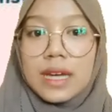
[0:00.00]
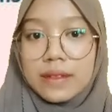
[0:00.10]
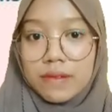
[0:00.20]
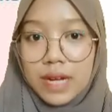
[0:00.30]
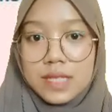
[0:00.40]

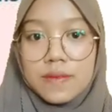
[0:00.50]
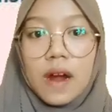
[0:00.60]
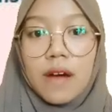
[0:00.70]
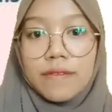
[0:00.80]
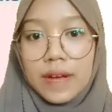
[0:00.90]
and transfer
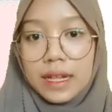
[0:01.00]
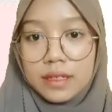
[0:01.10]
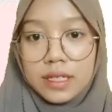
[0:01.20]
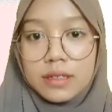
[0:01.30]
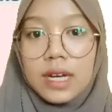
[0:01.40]
of
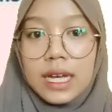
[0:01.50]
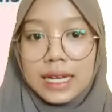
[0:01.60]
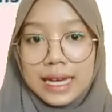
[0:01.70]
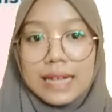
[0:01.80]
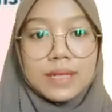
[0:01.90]
value
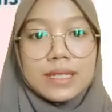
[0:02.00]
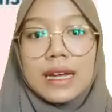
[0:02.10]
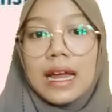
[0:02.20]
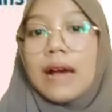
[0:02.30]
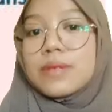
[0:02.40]
can be
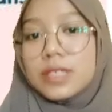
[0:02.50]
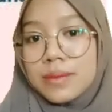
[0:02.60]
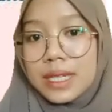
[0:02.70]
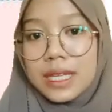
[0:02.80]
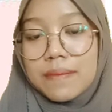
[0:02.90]
done
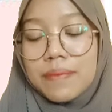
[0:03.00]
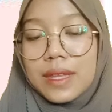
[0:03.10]
optimally.